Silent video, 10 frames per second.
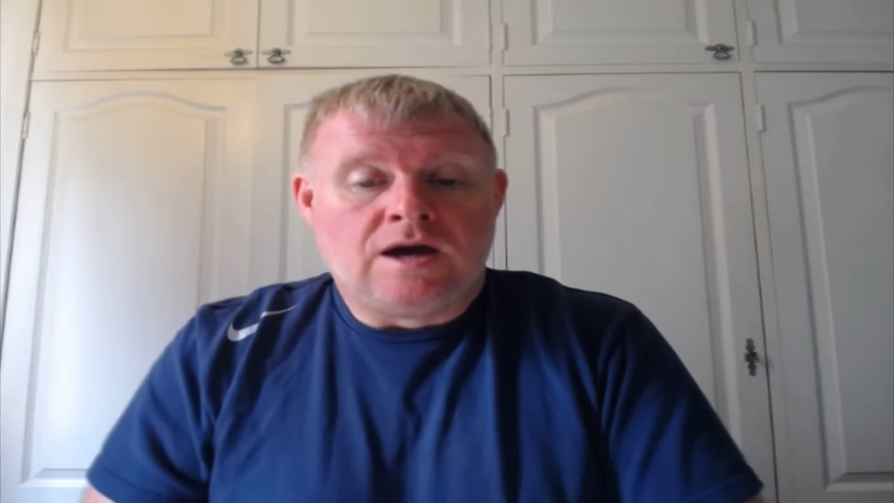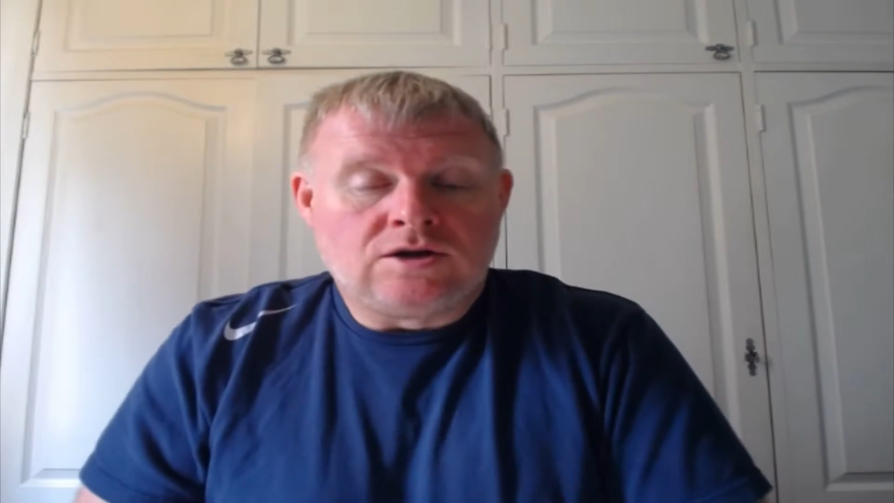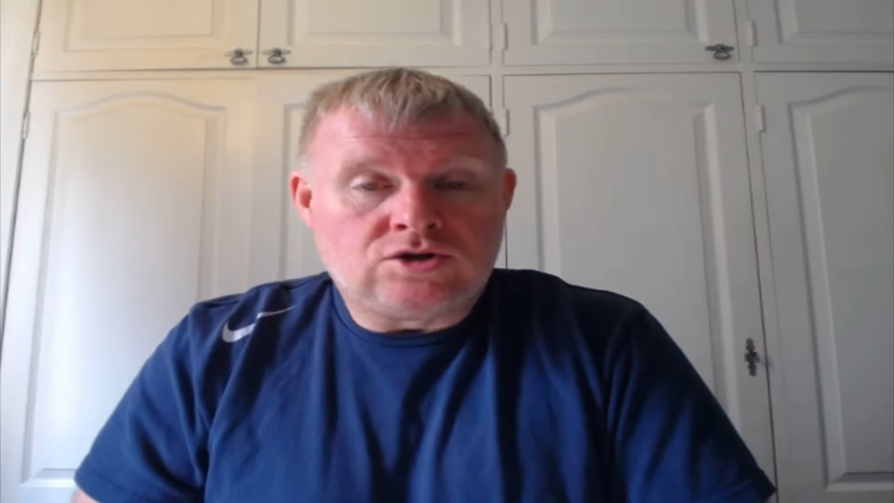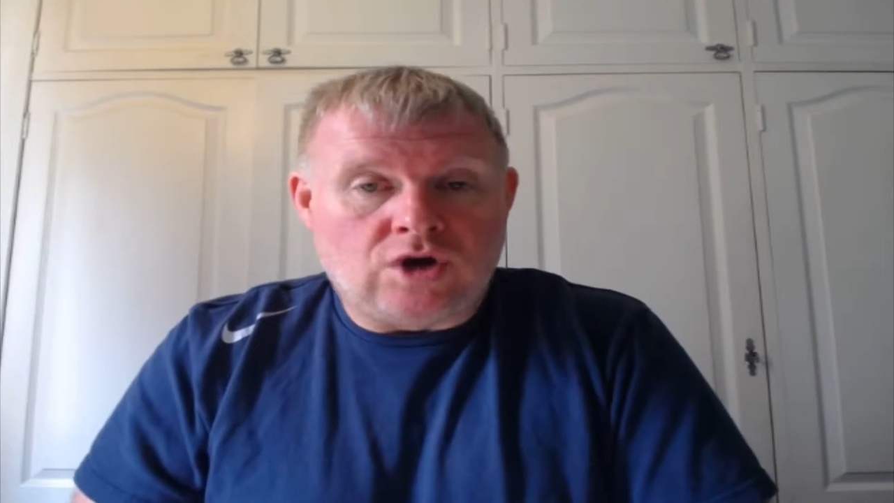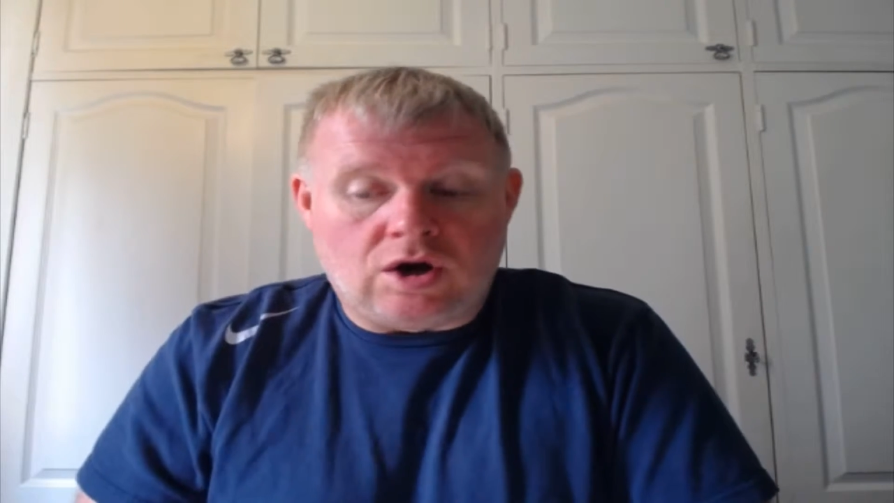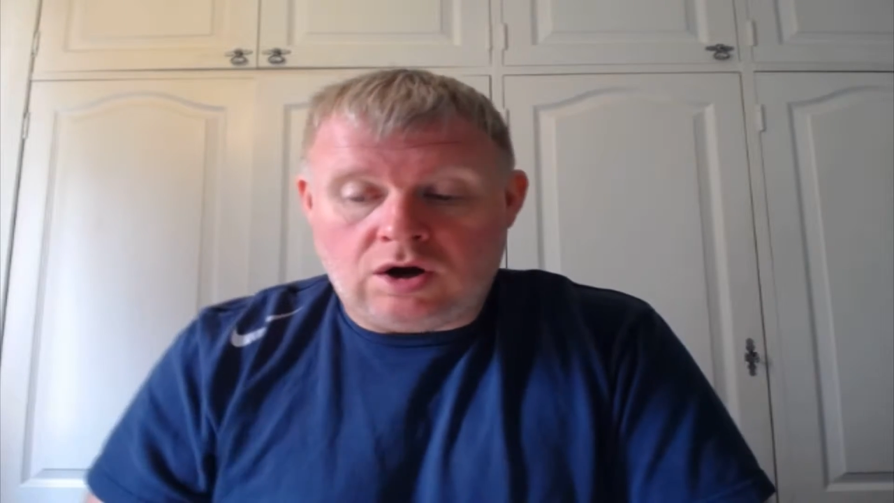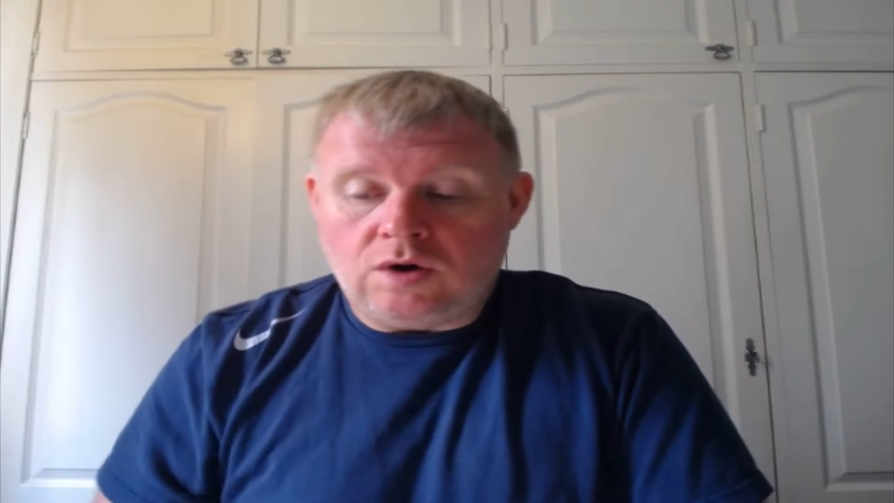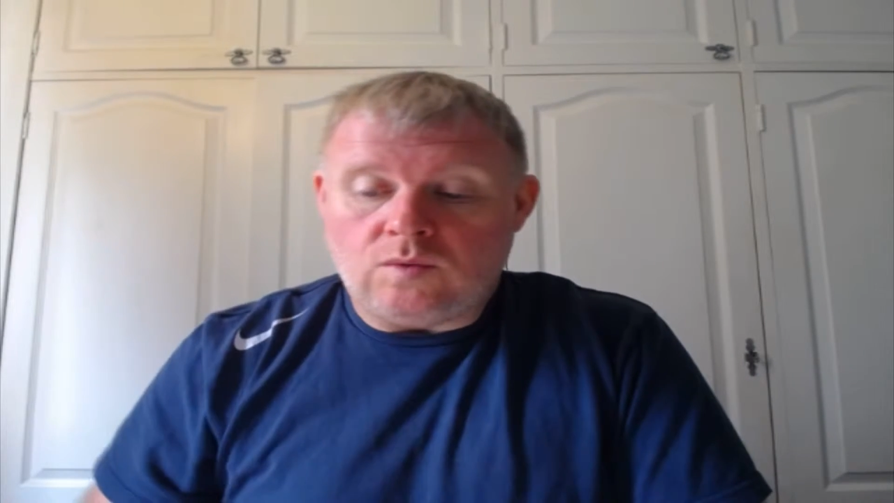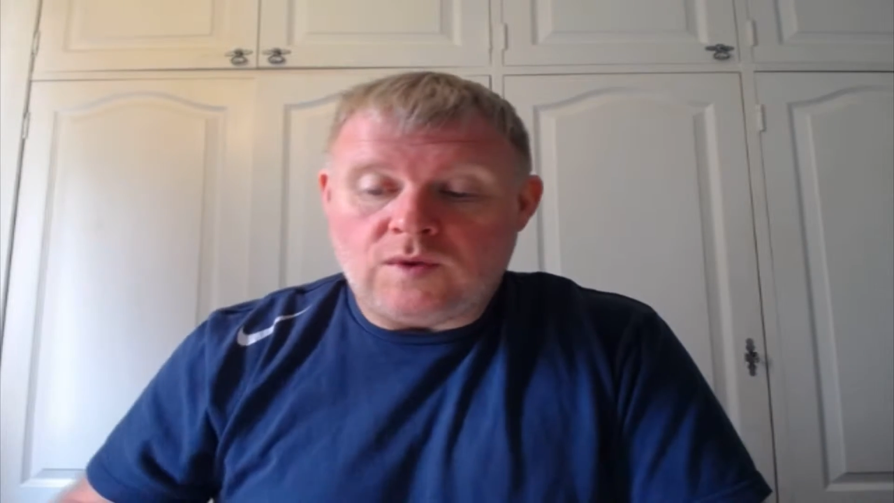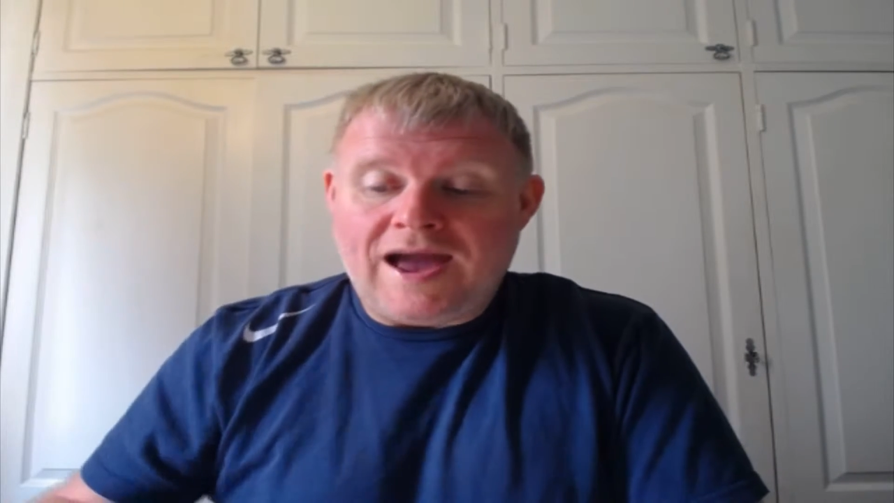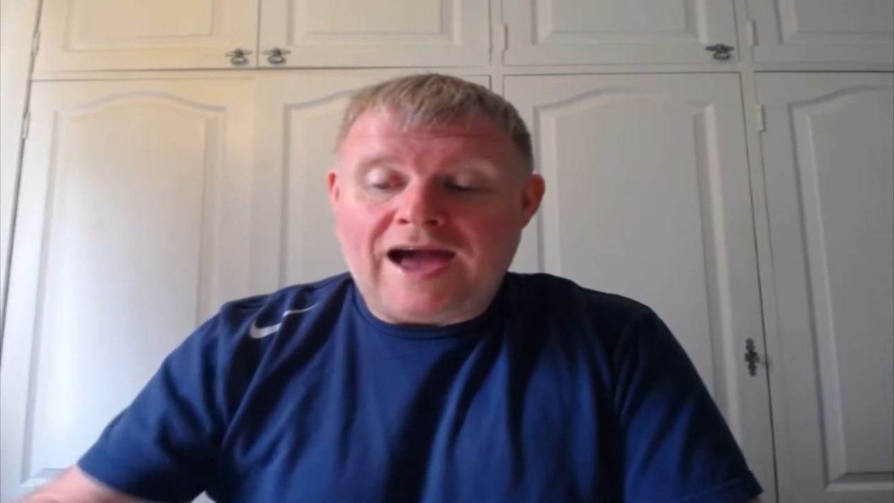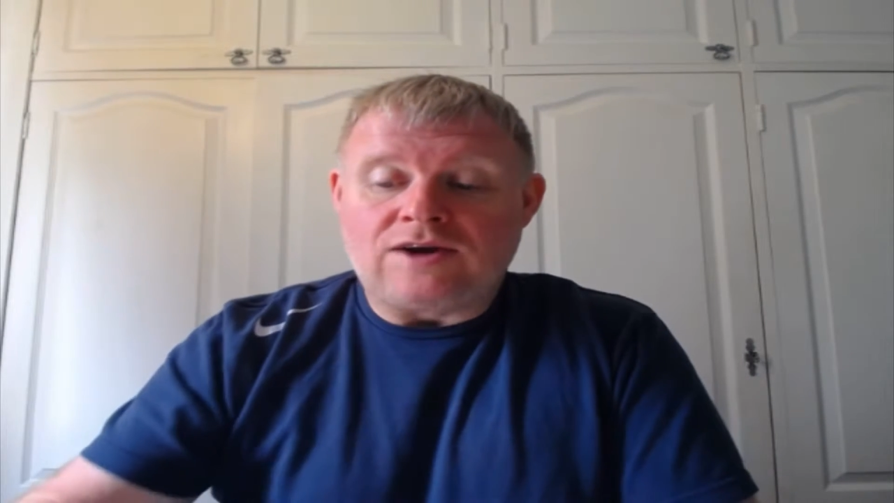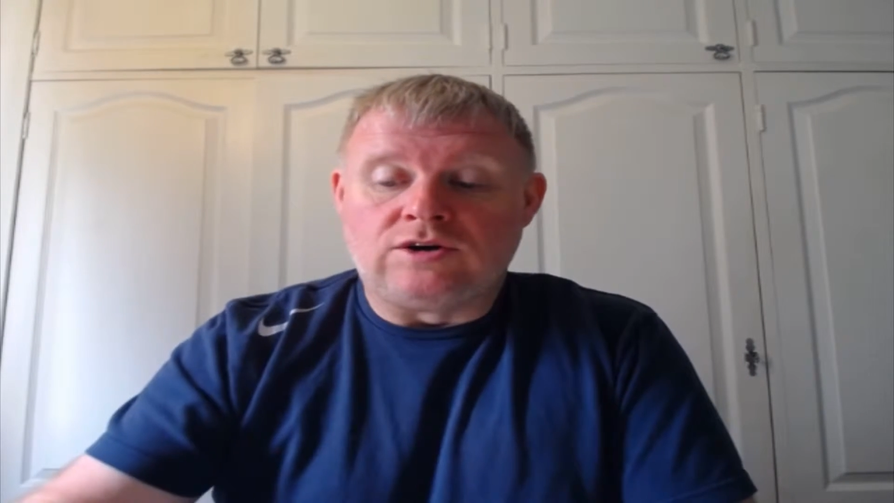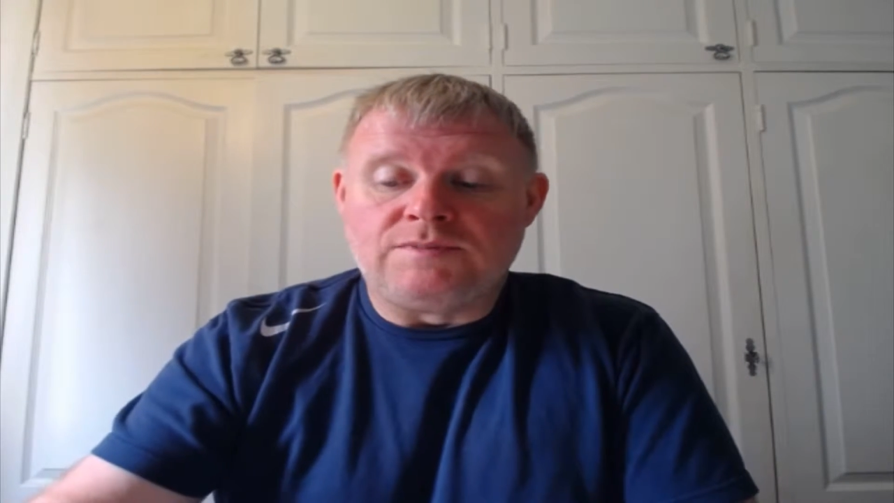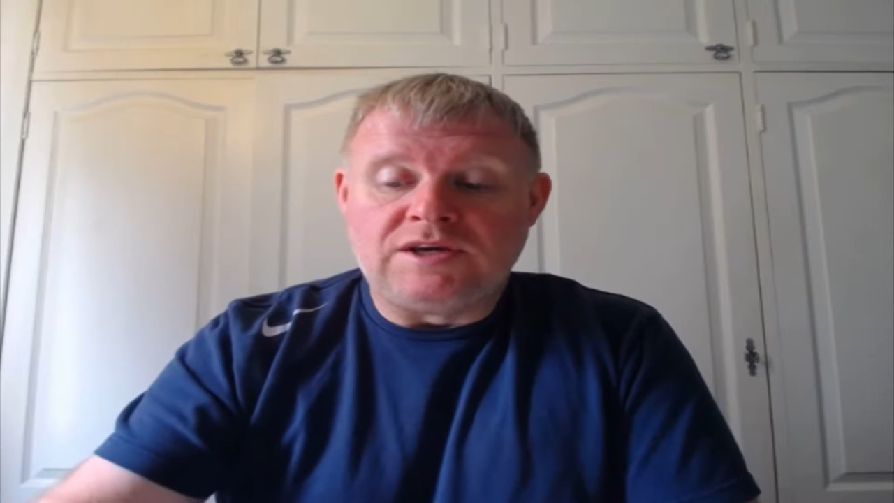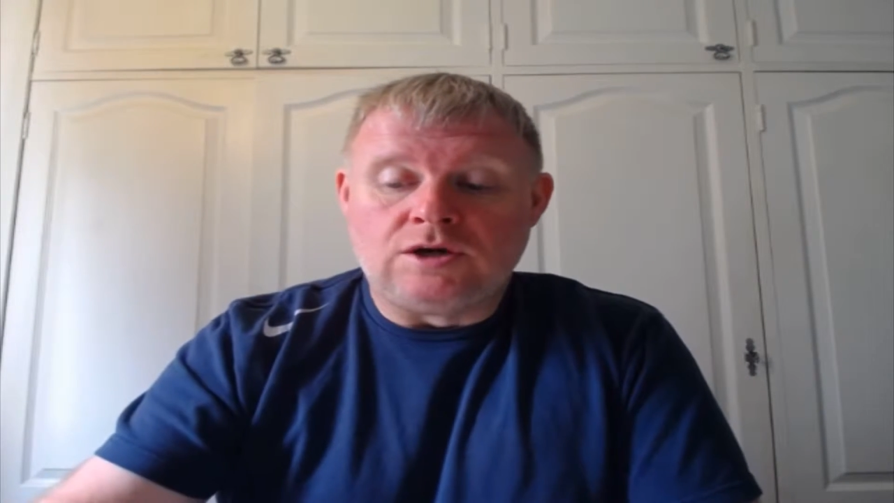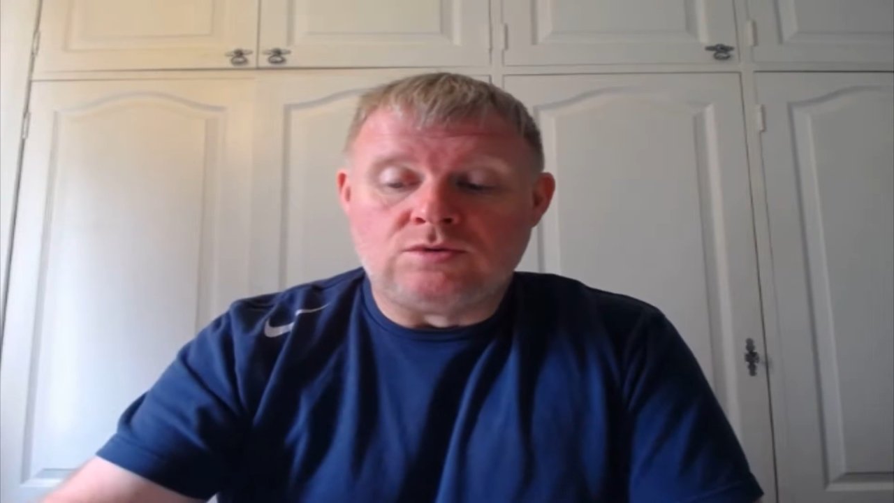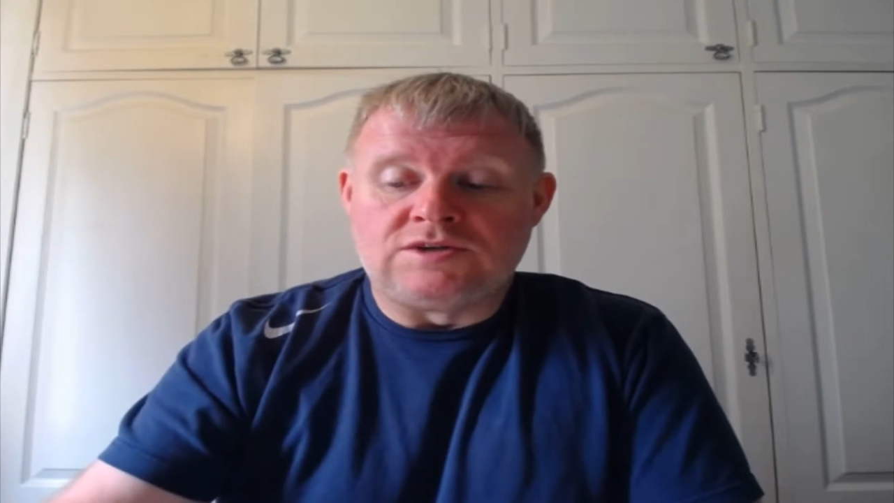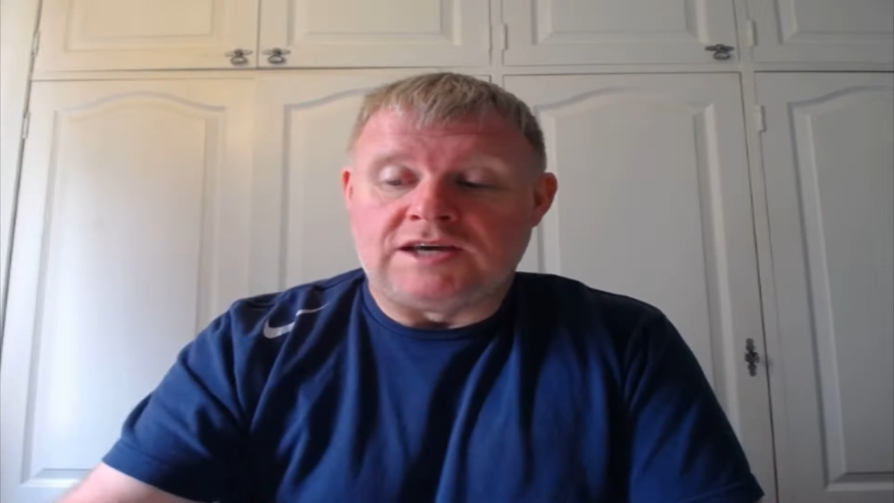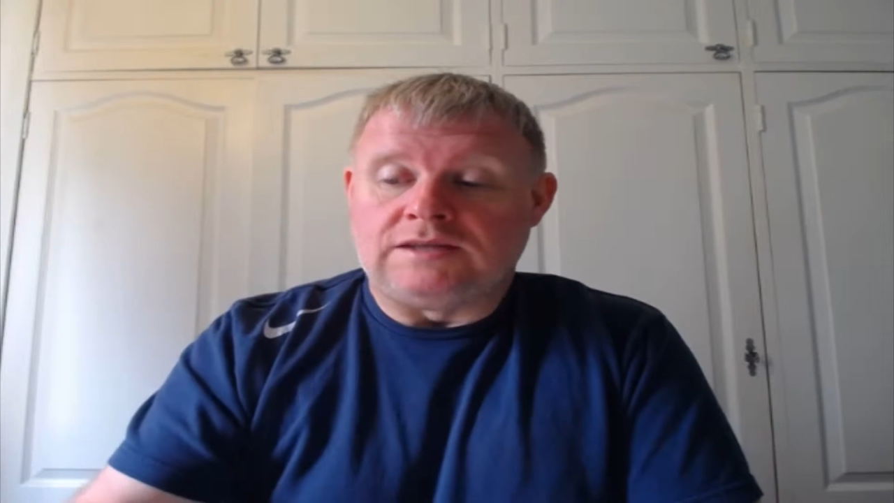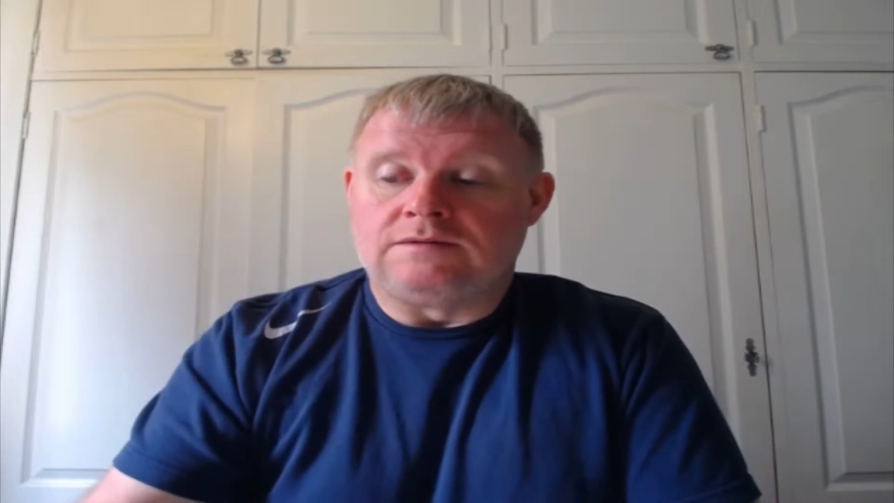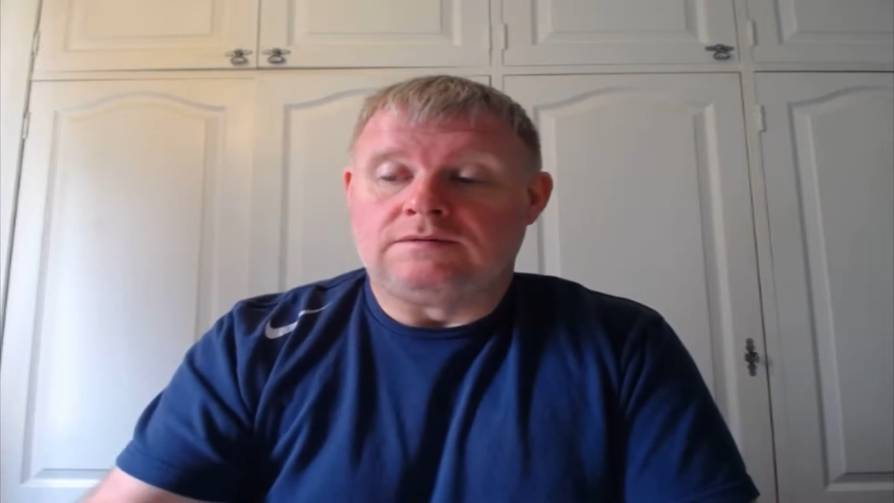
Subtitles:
So we are going to be using